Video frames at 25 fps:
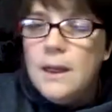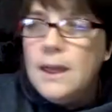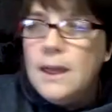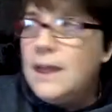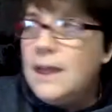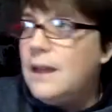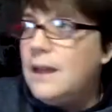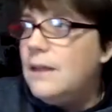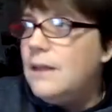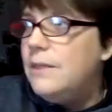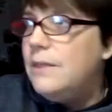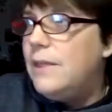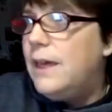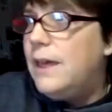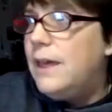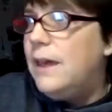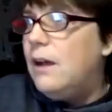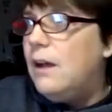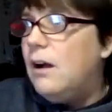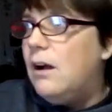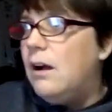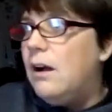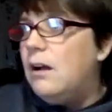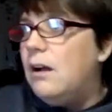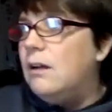and they
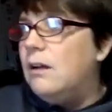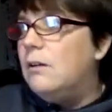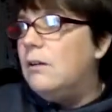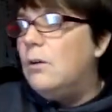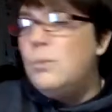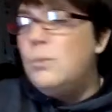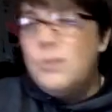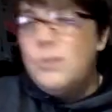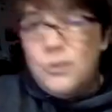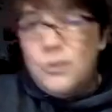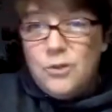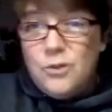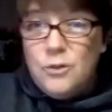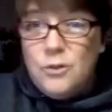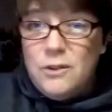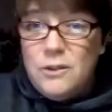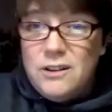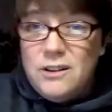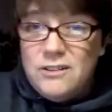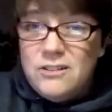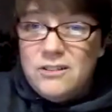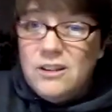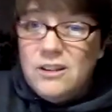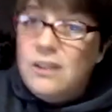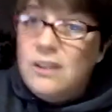are almost
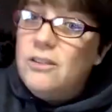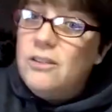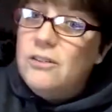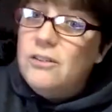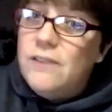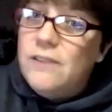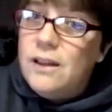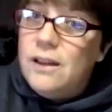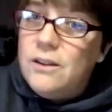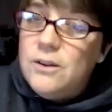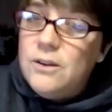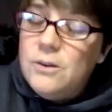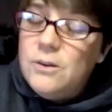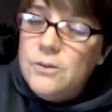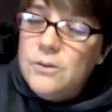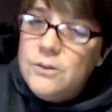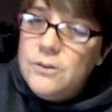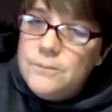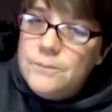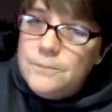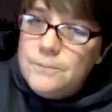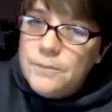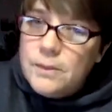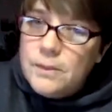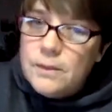$300
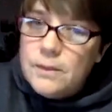values.